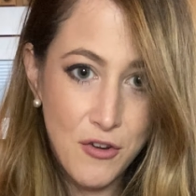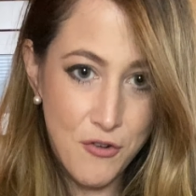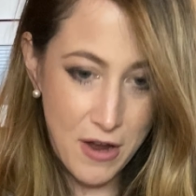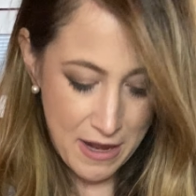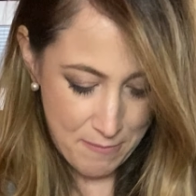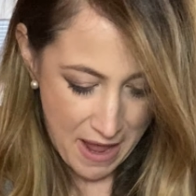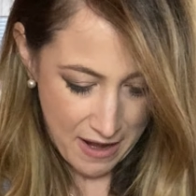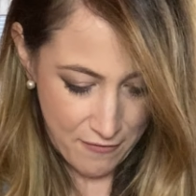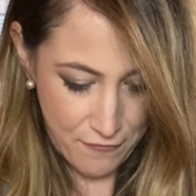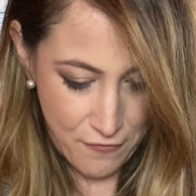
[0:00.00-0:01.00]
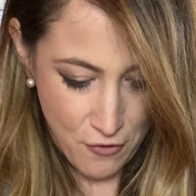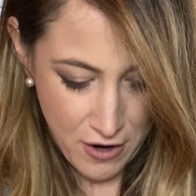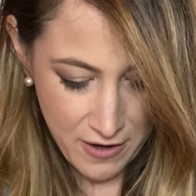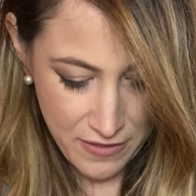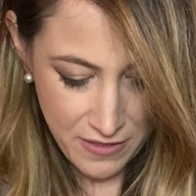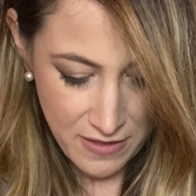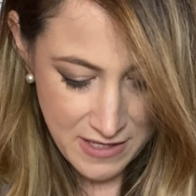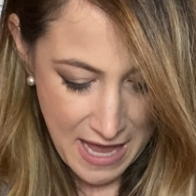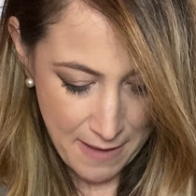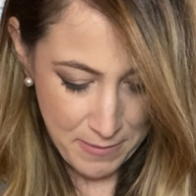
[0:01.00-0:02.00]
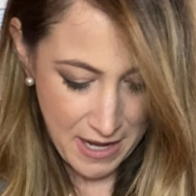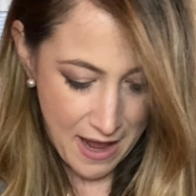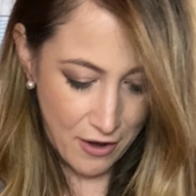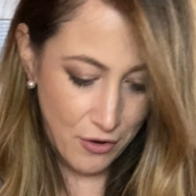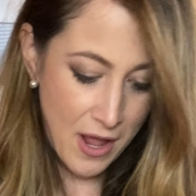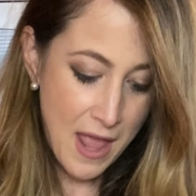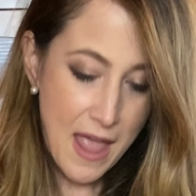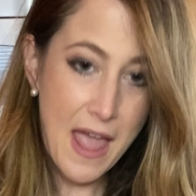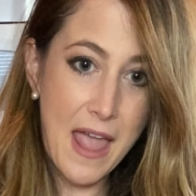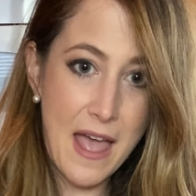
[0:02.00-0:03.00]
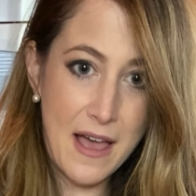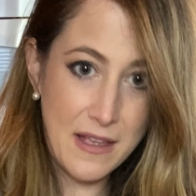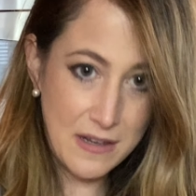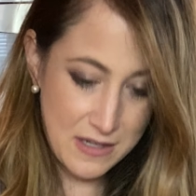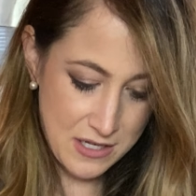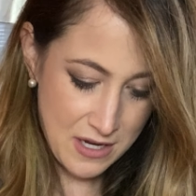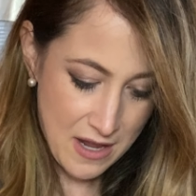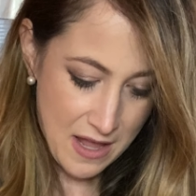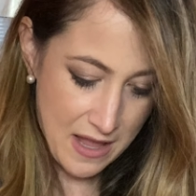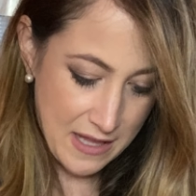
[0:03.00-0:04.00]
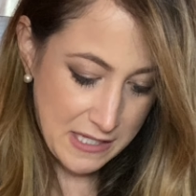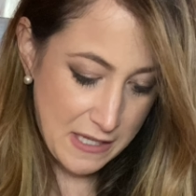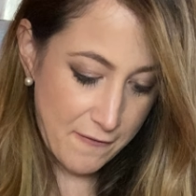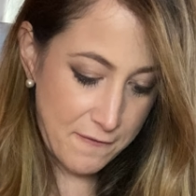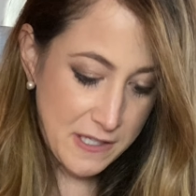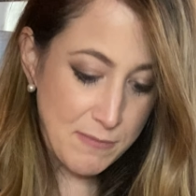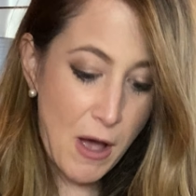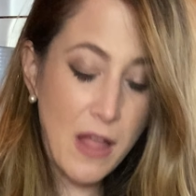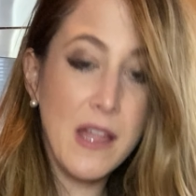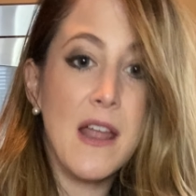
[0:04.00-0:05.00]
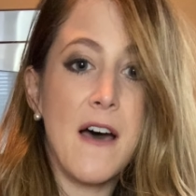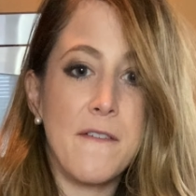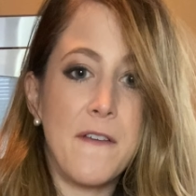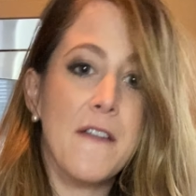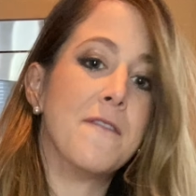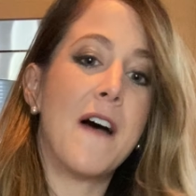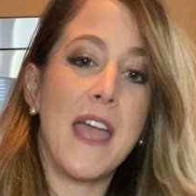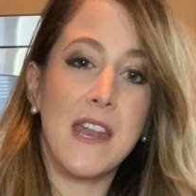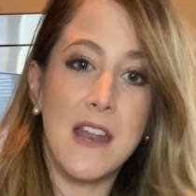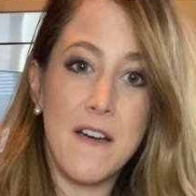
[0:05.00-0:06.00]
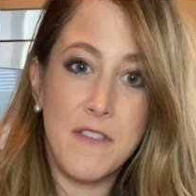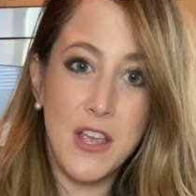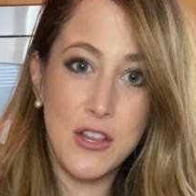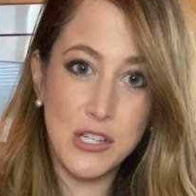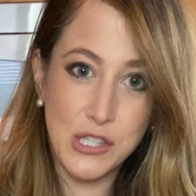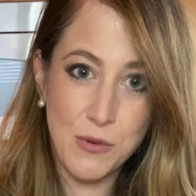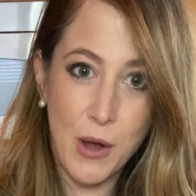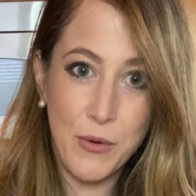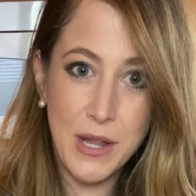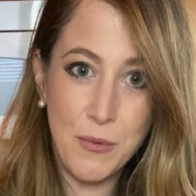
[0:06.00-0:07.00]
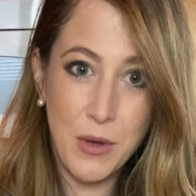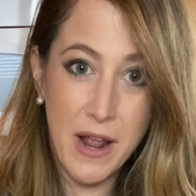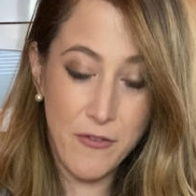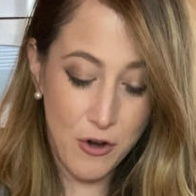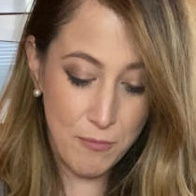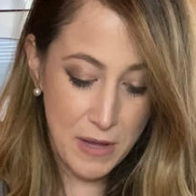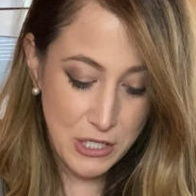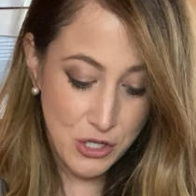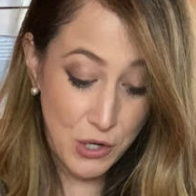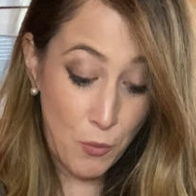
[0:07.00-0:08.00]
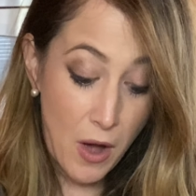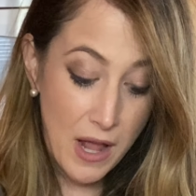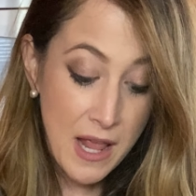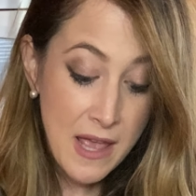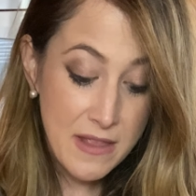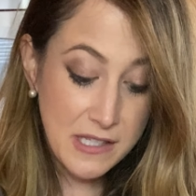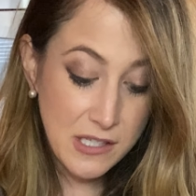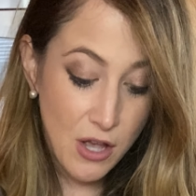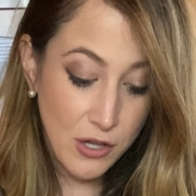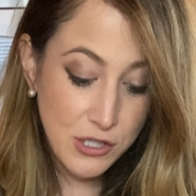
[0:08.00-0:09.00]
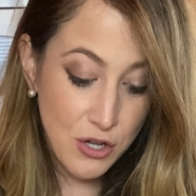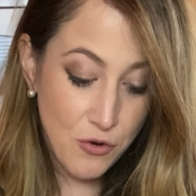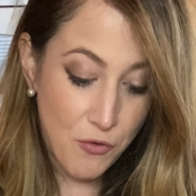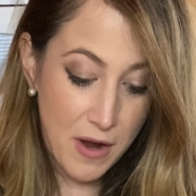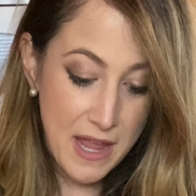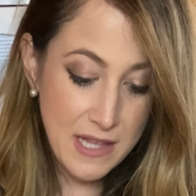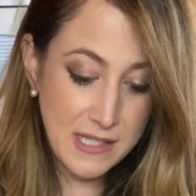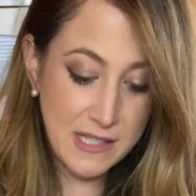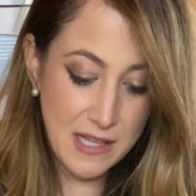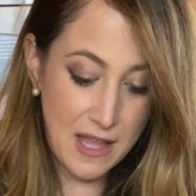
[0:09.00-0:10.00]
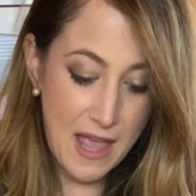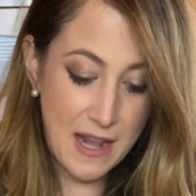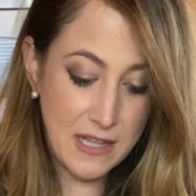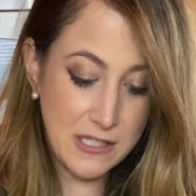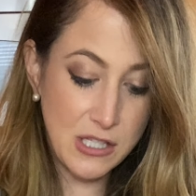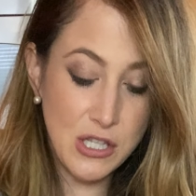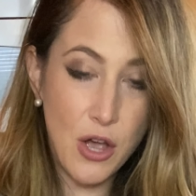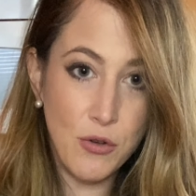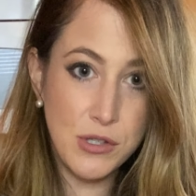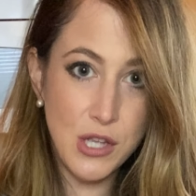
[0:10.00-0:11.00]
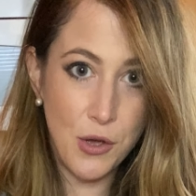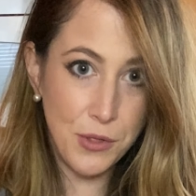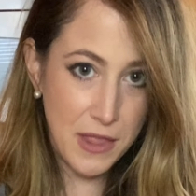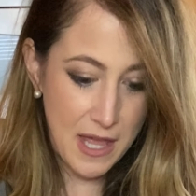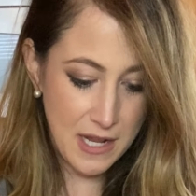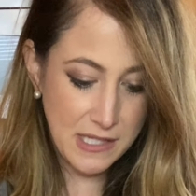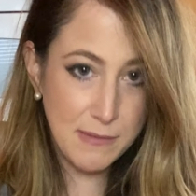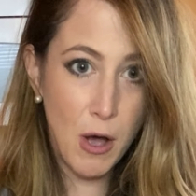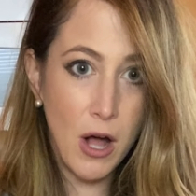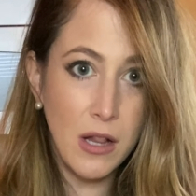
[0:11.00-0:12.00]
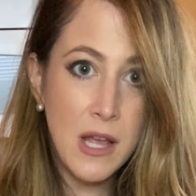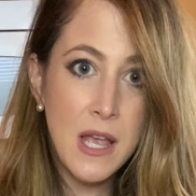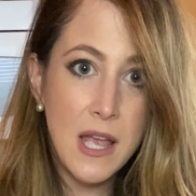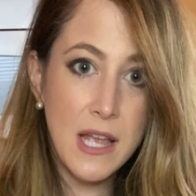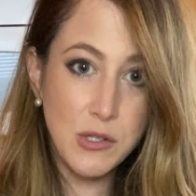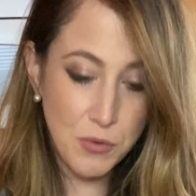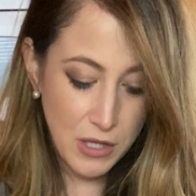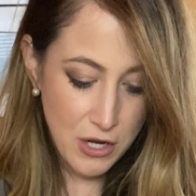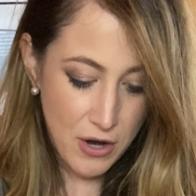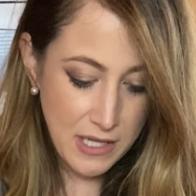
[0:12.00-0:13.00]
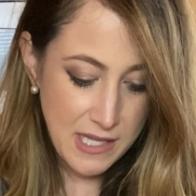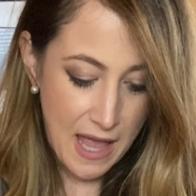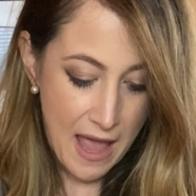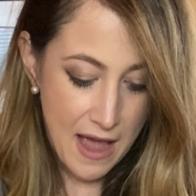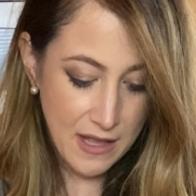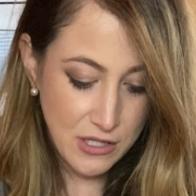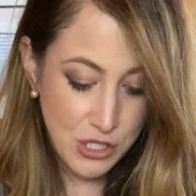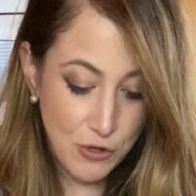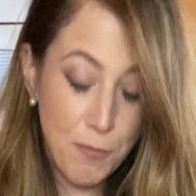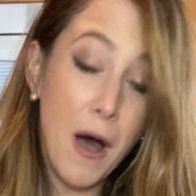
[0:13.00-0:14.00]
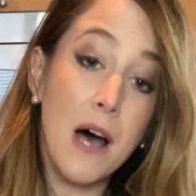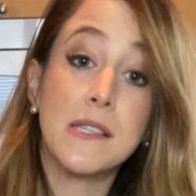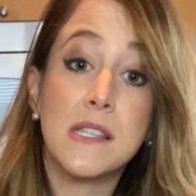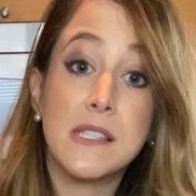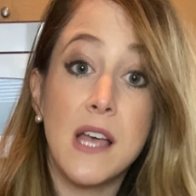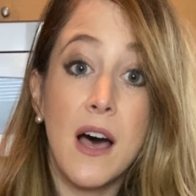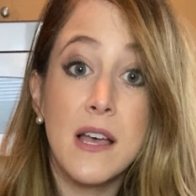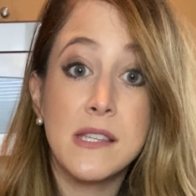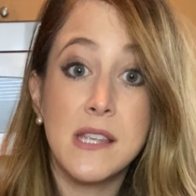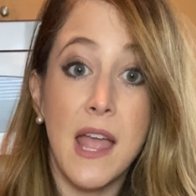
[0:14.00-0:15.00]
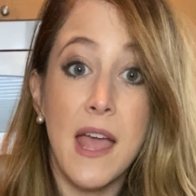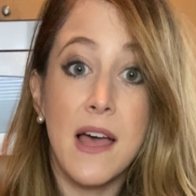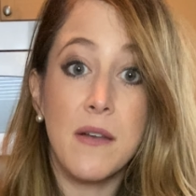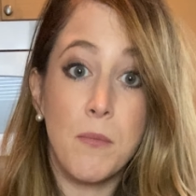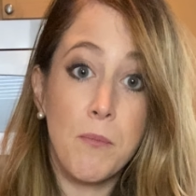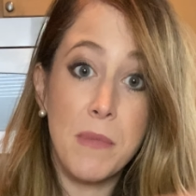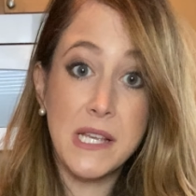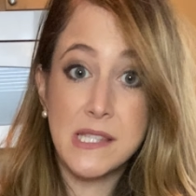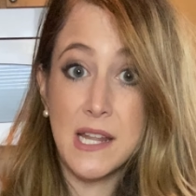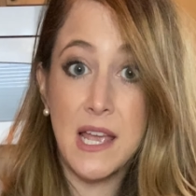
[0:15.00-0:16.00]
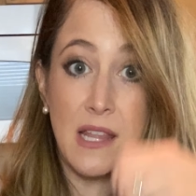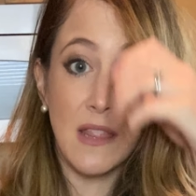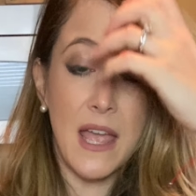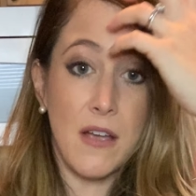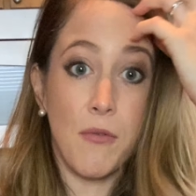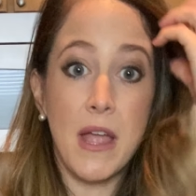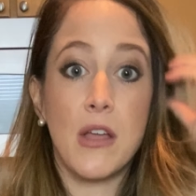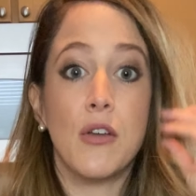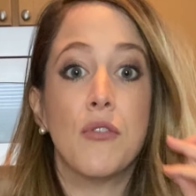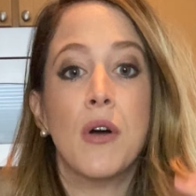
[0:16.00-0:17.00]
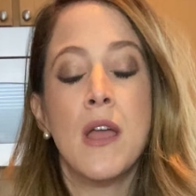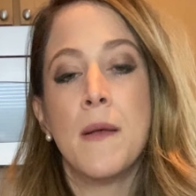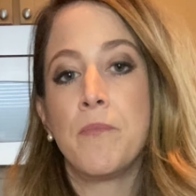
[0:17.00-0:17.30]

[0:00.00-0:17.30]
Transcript: grade back and forth, tap it out, and it's small enough and fine enough that you can just throw it in whatever mixture you want. This is also great since, again, it's so, so thin and small. It's really great to add to pasta sauce and mix it in like a ragu.